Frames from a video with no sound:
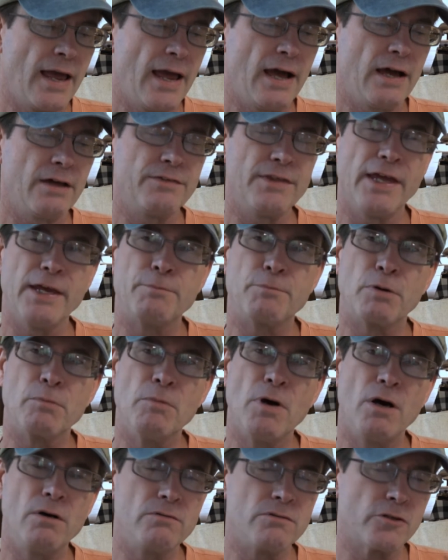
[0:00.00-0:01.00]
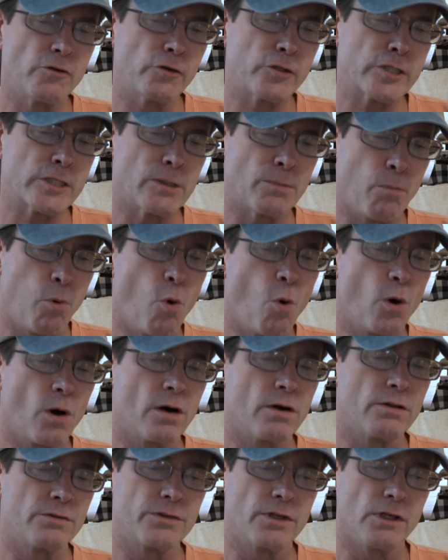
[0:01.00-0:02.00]
how they promote and
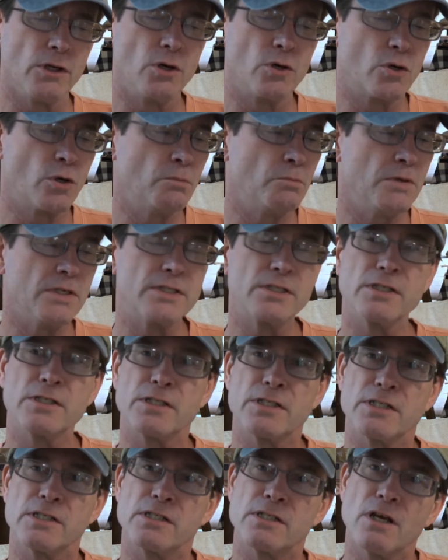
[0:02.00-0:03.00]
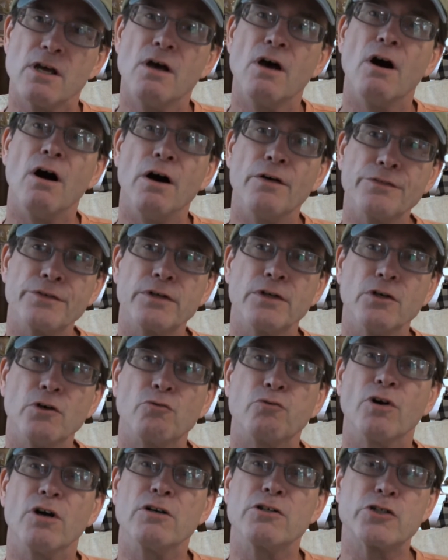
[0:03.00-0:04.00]
support the local businesses on their little
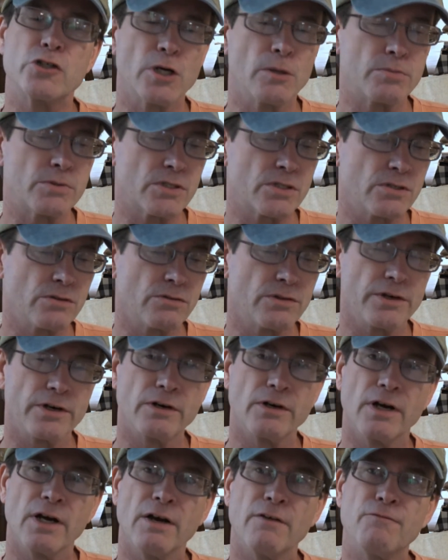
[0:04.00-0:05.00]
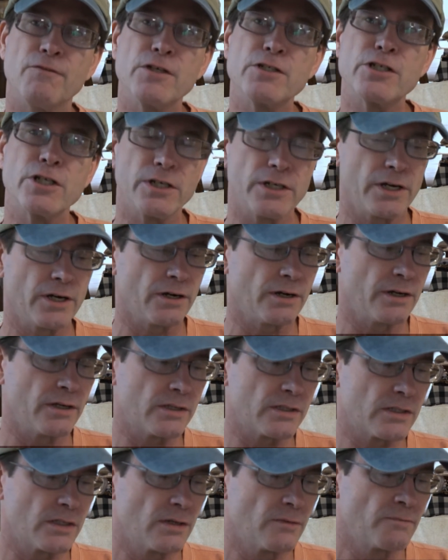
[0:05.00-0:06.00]
road trips to their fishing
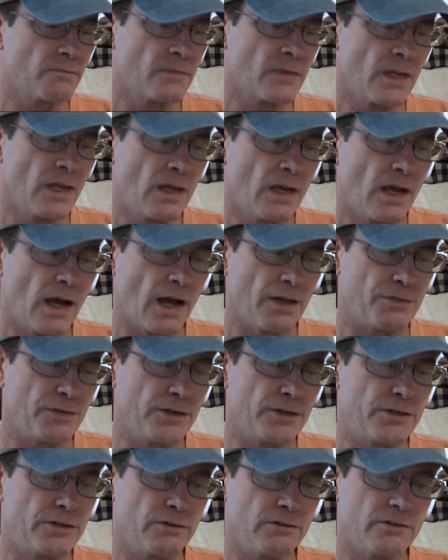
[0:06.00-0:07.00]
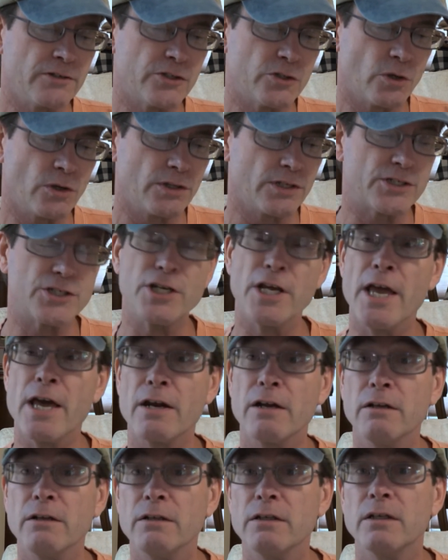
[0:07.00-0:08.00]
areas. I think you'll enjoy the
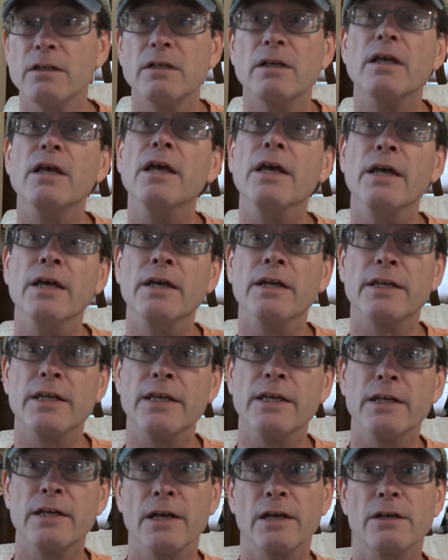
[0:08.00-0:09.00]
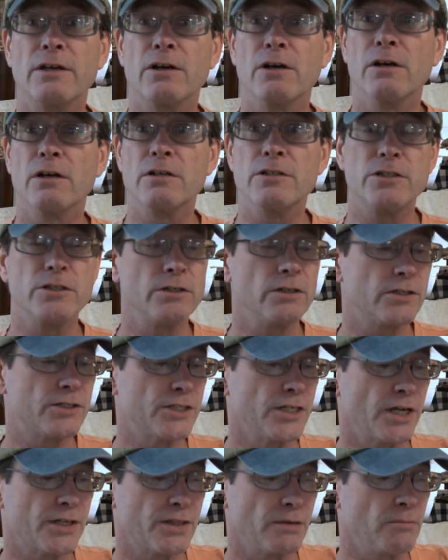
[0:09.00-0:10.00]
channel, and again, I encourage you to
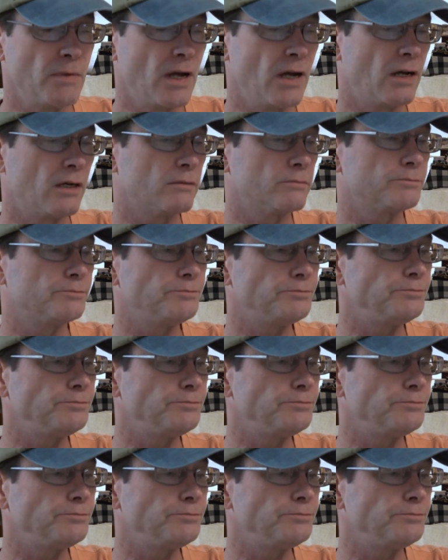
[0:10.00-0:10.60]
check them out.